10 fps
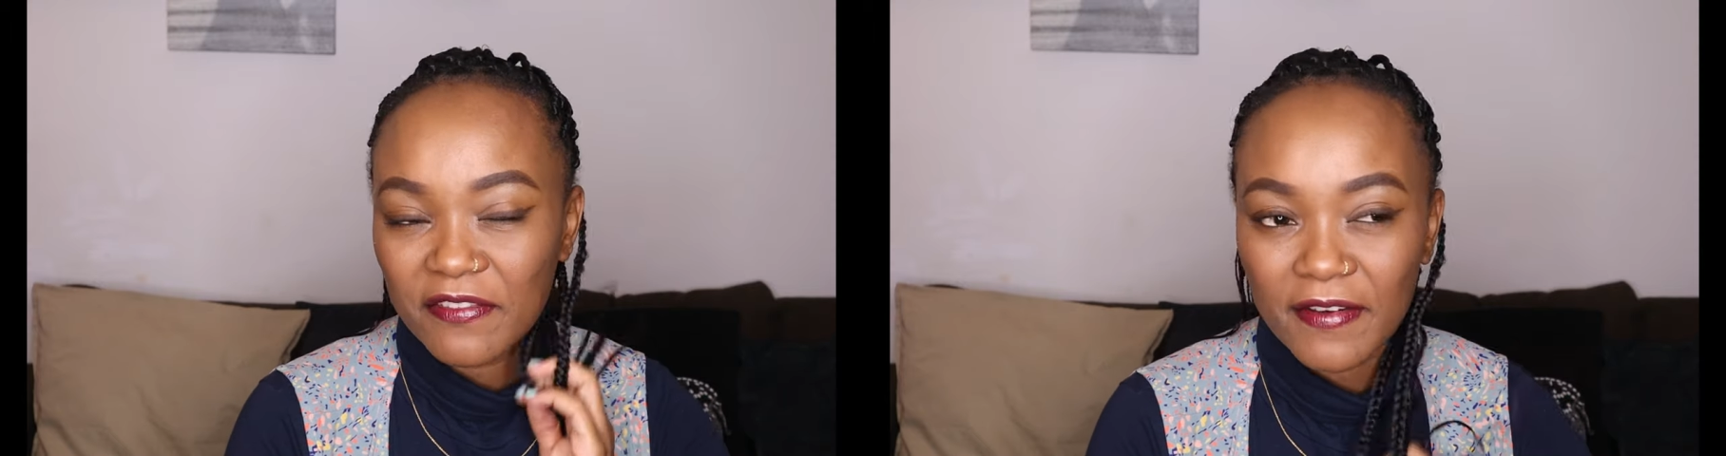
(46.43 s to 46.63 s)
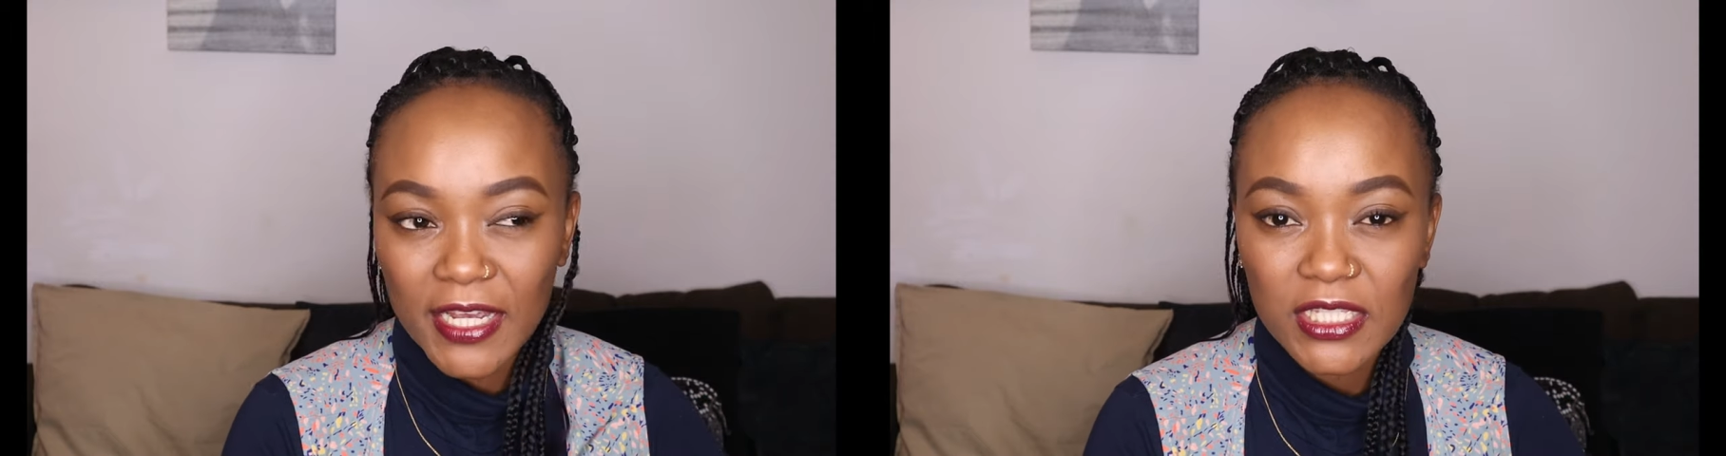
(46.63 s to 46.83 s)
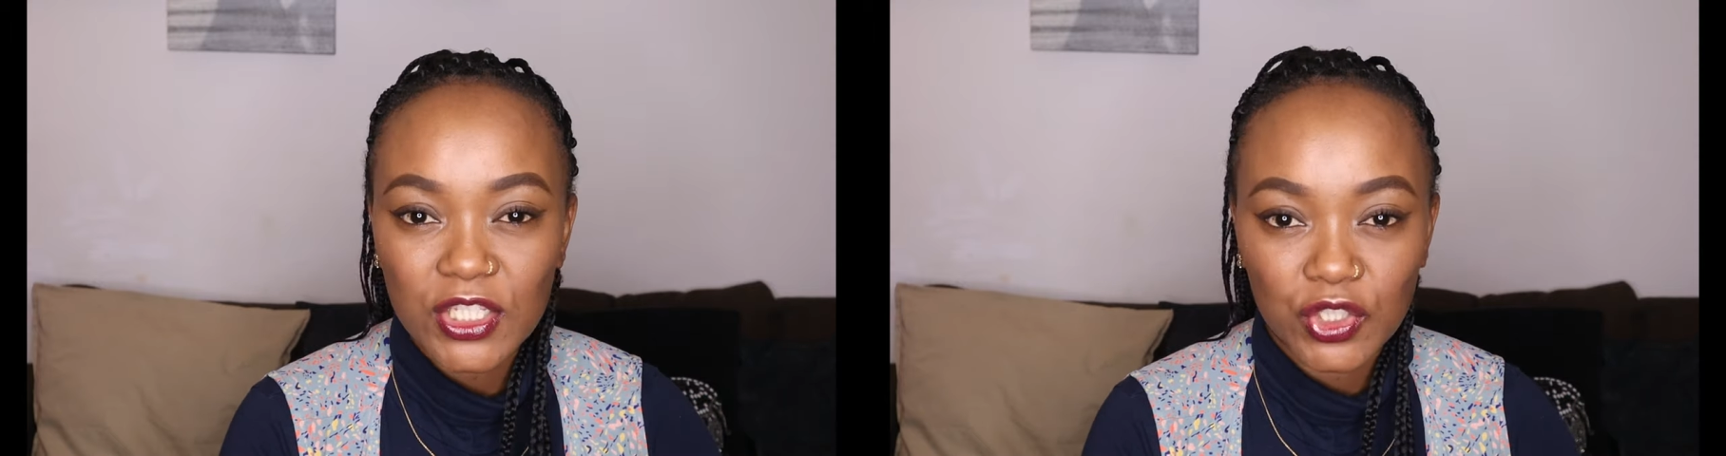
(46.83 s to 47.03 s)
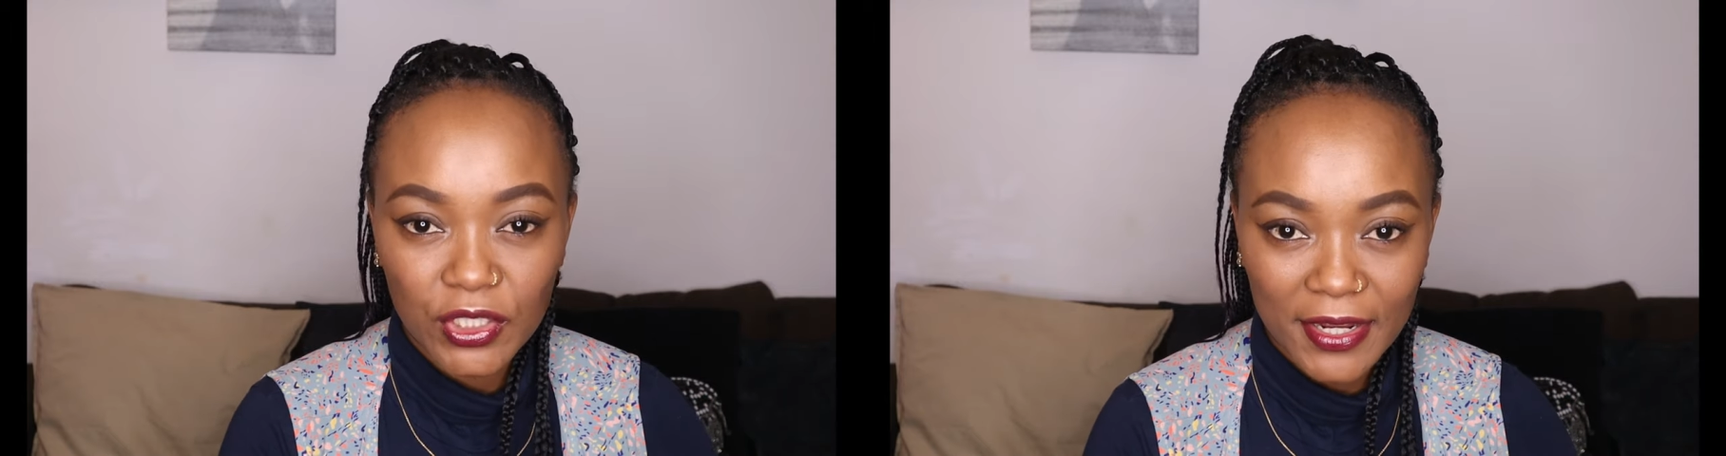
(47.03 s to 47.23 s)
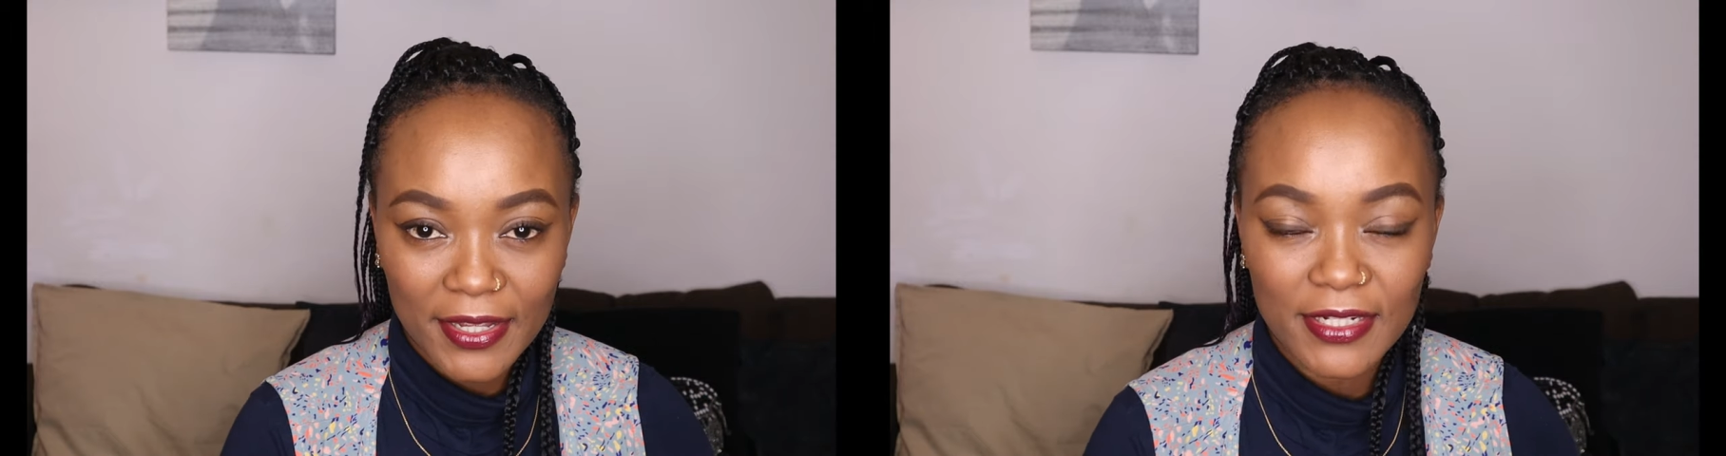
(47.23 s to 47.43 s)
first
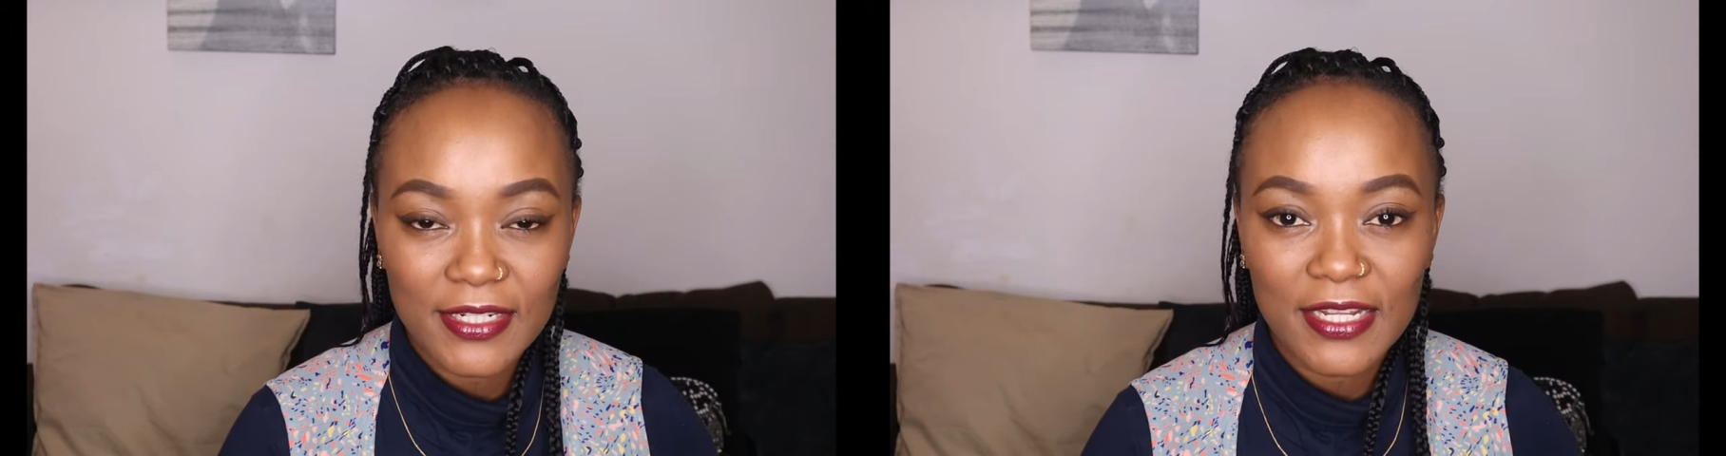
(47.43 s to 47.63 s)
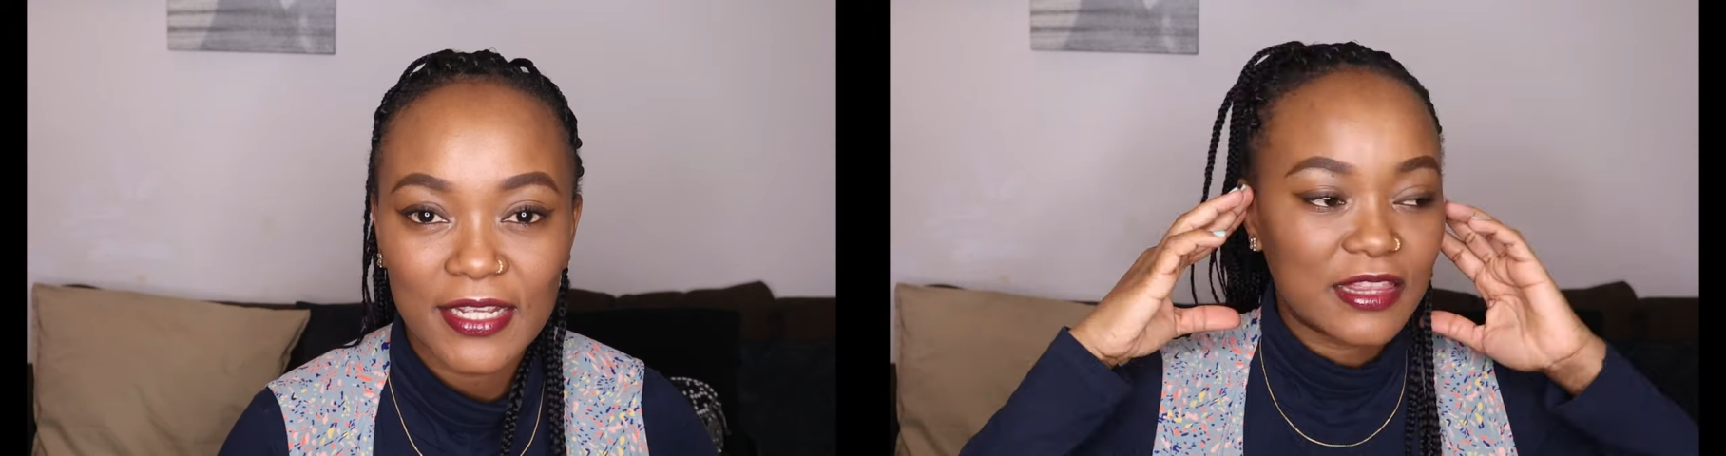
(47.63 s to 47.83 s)
child,